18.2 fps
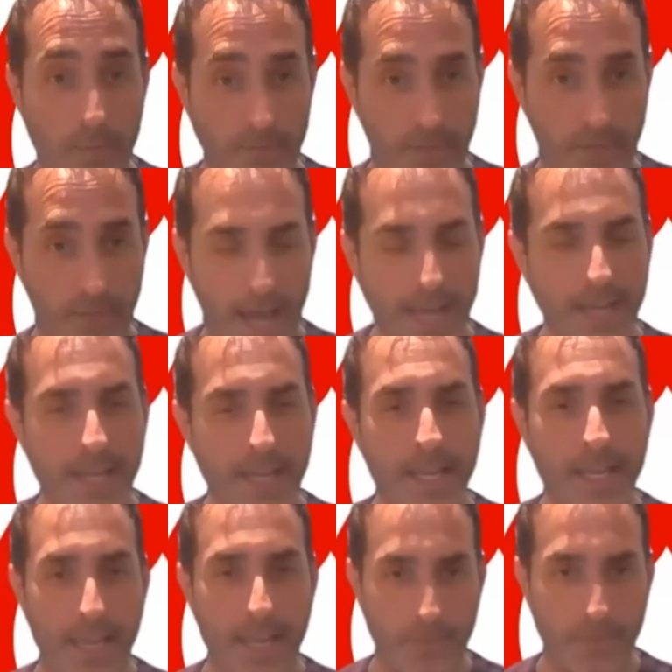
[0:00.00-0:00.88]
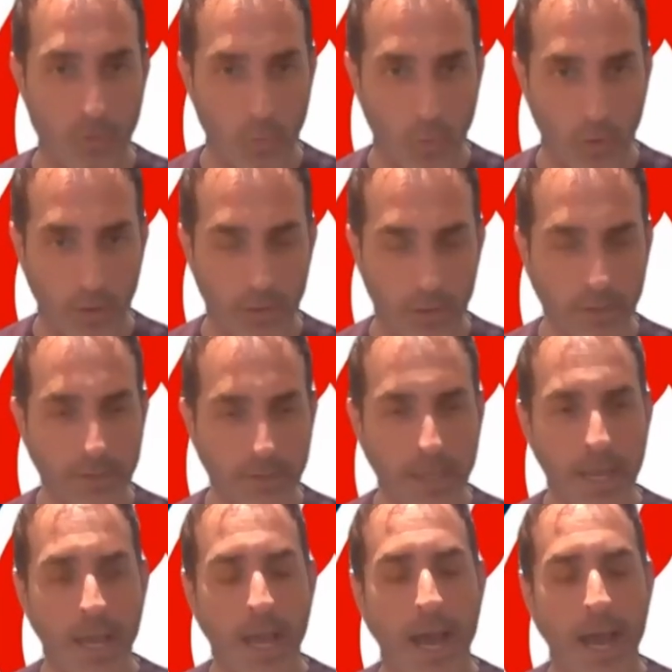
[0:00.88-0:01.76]
of that in the world.
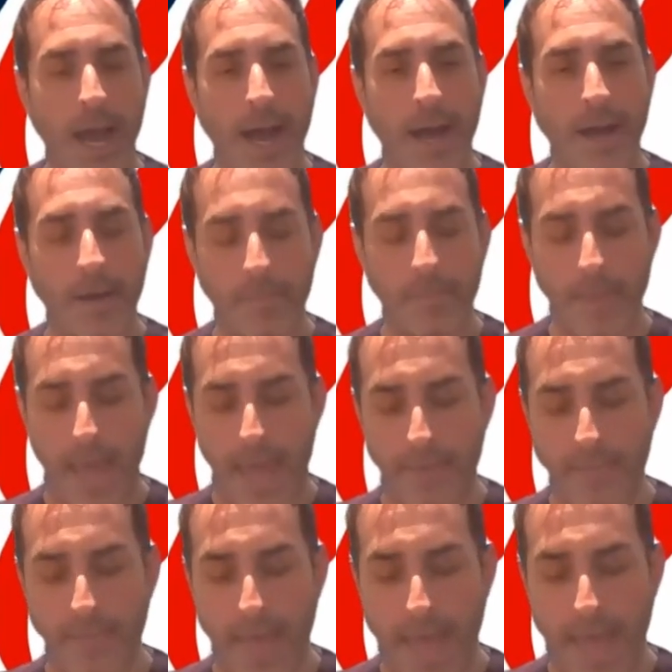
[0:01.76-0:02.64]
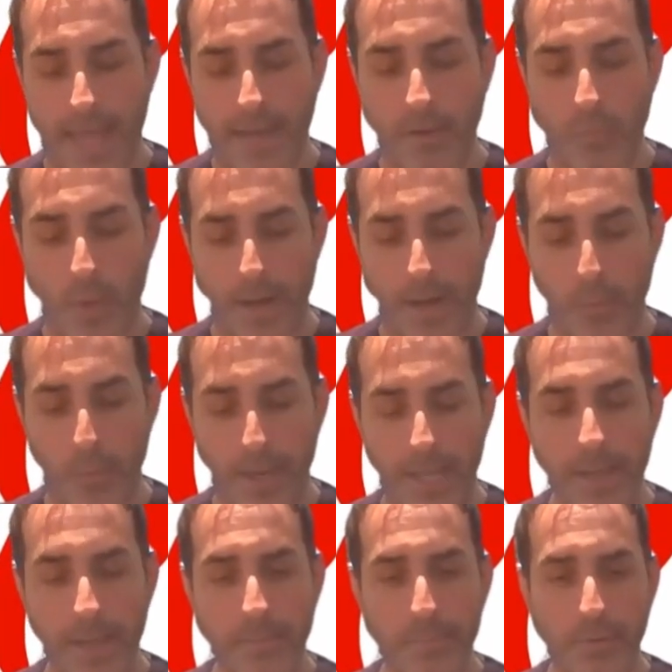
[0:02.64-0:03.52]
And then when
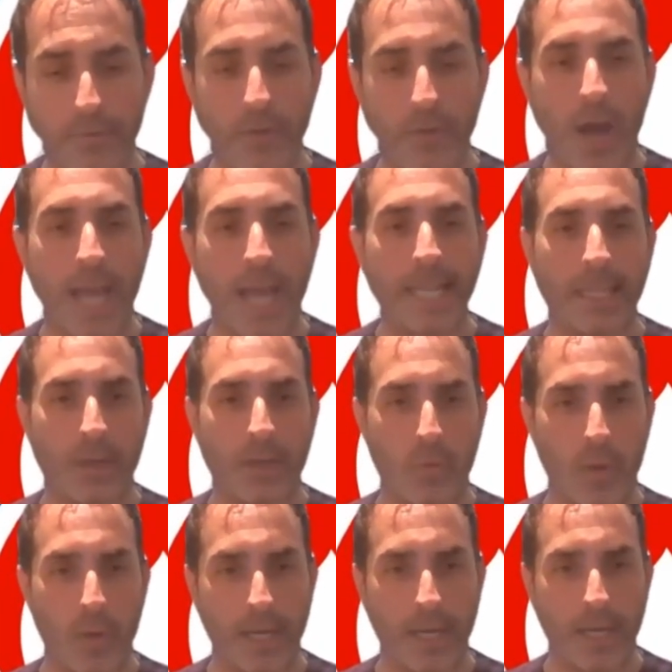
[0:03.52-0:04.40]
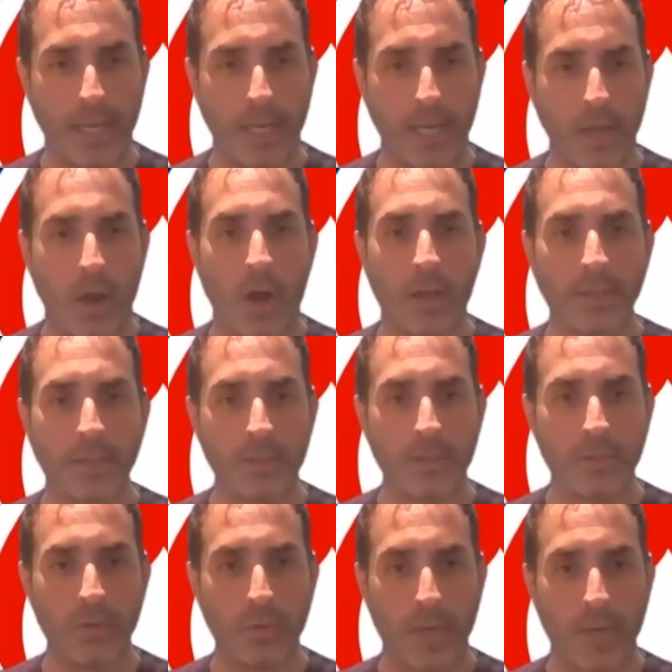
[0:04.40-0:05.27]
we provide liquidity
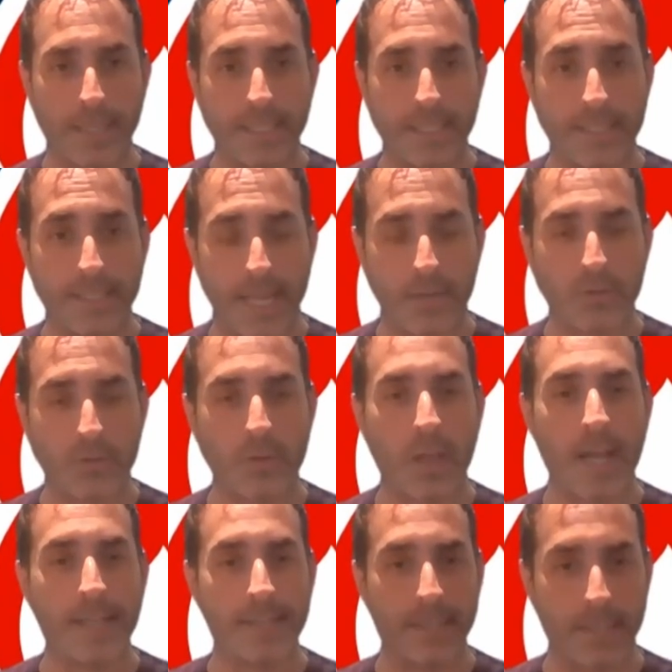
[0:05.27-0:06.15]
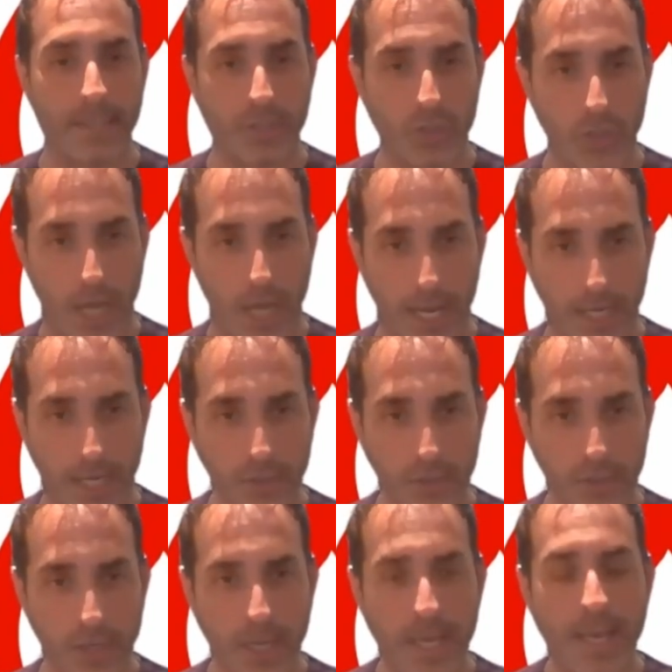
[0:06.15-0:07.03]
onto a decentralized
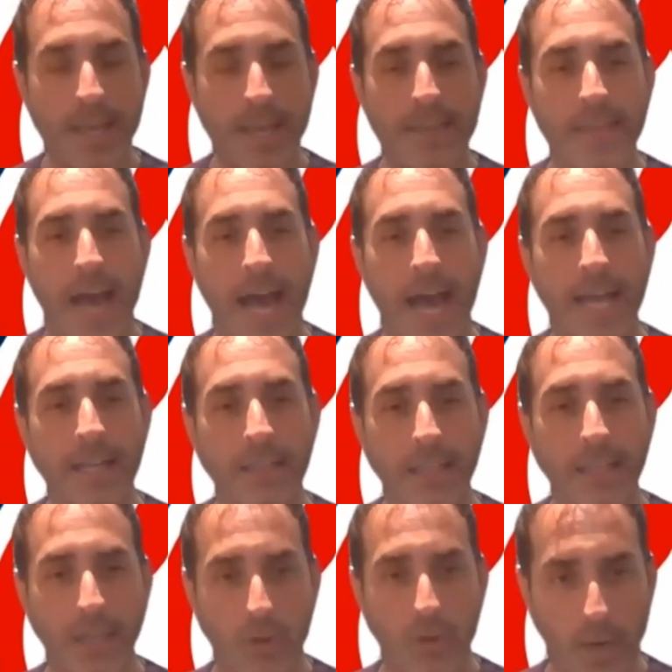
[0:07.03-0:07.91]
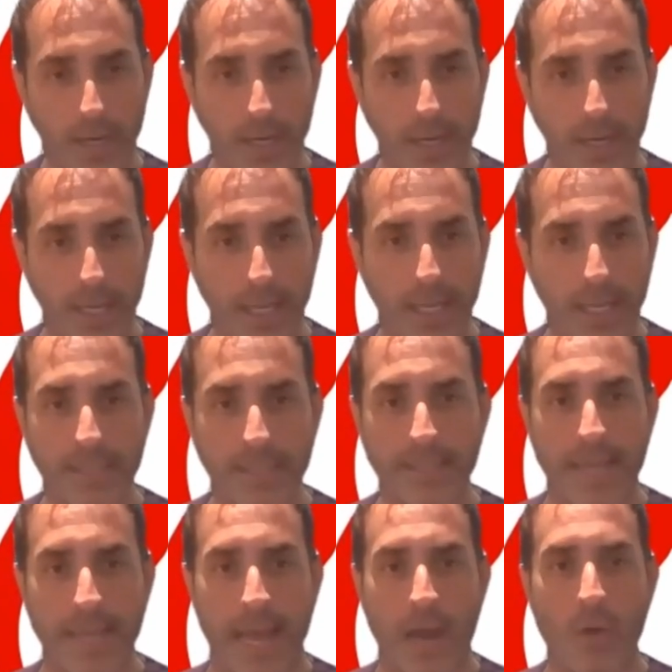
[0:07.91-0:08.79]
exchange, that liquidity
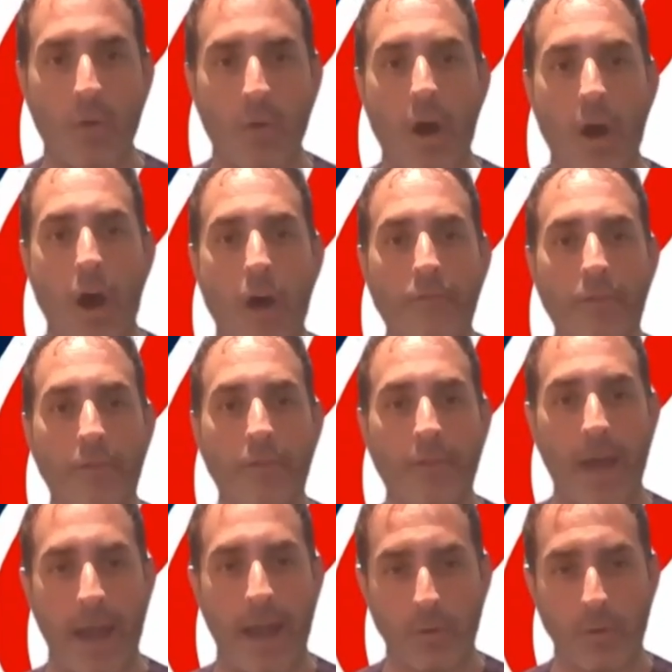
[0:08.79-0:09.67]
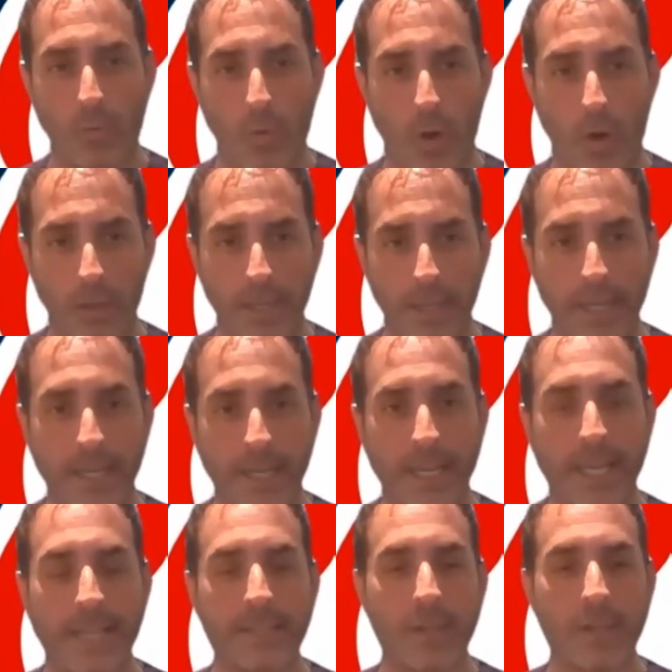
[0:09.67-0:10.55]
is now off of our wallet.
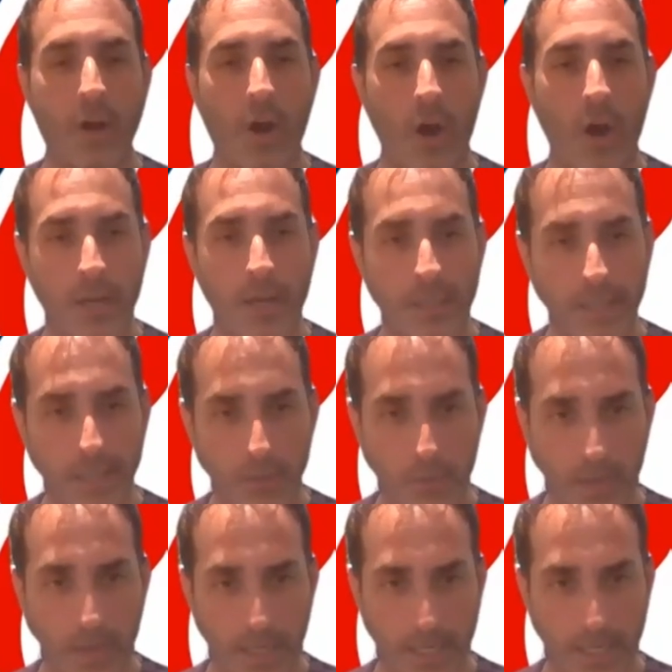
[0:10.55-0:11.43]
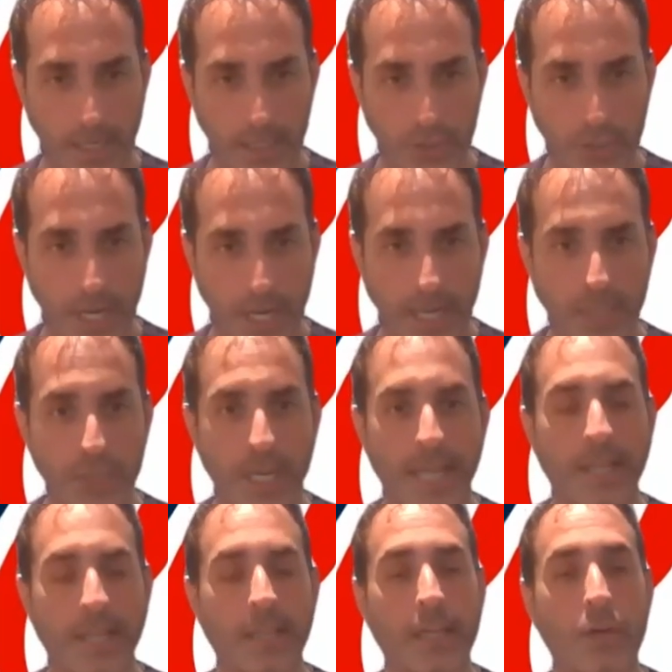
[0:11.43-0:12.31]
It's on a liquidity exchange
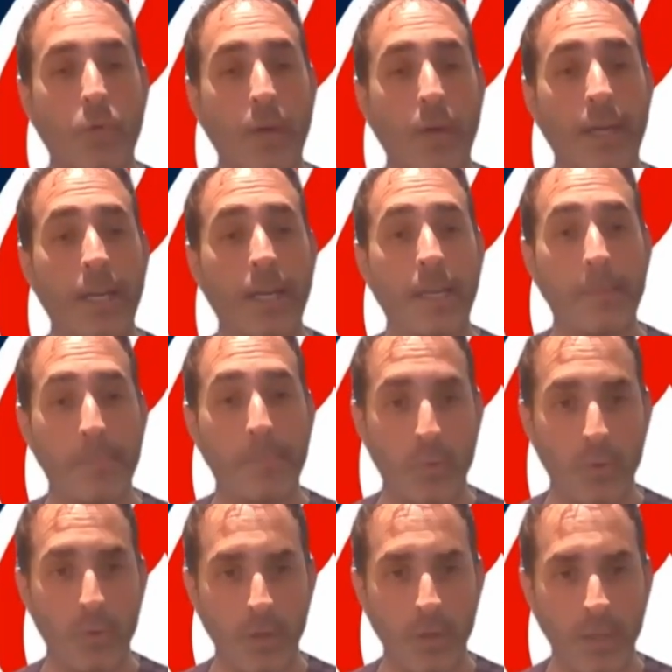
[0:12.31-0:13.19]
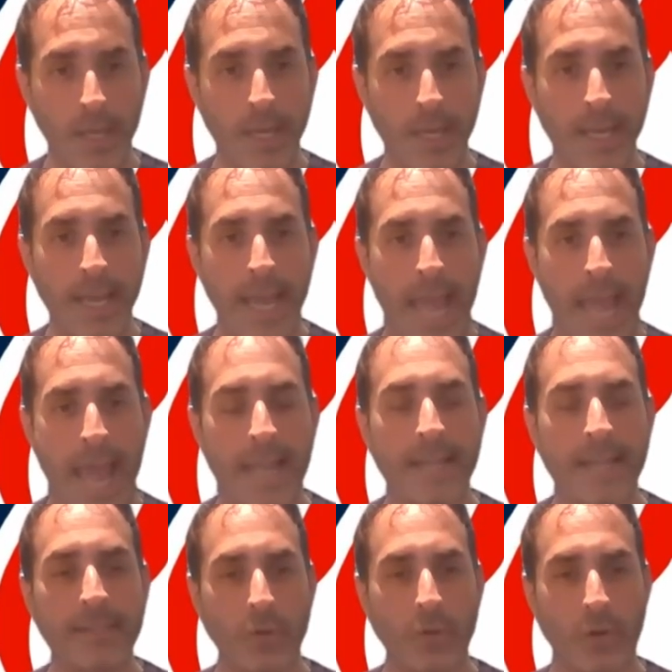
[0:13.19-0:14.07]
in a liquidity pool, and
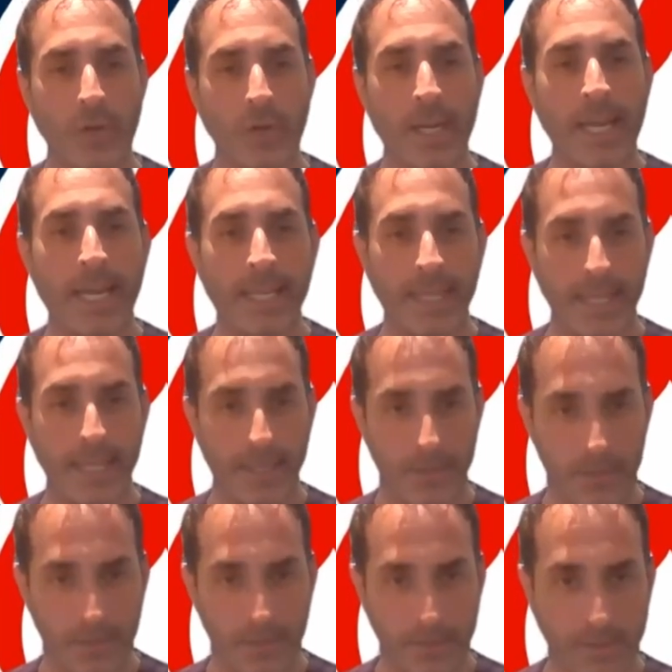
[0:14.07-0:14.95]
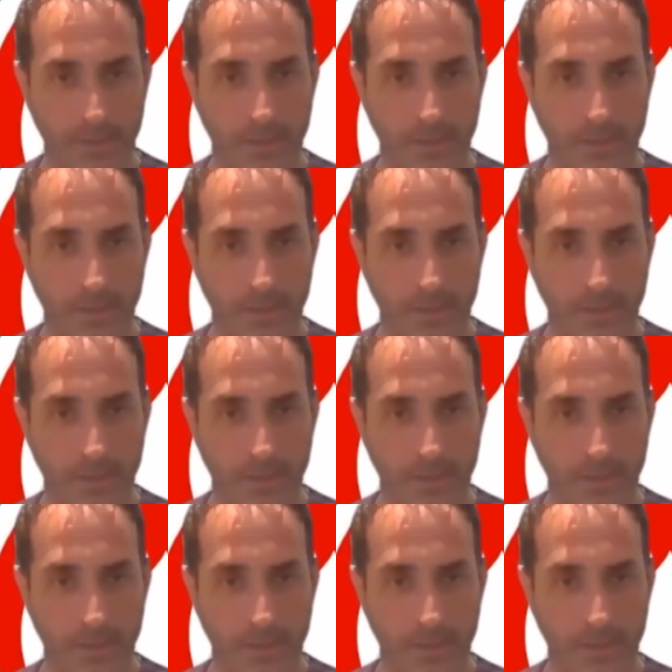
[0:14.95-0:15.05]
it's earning a yield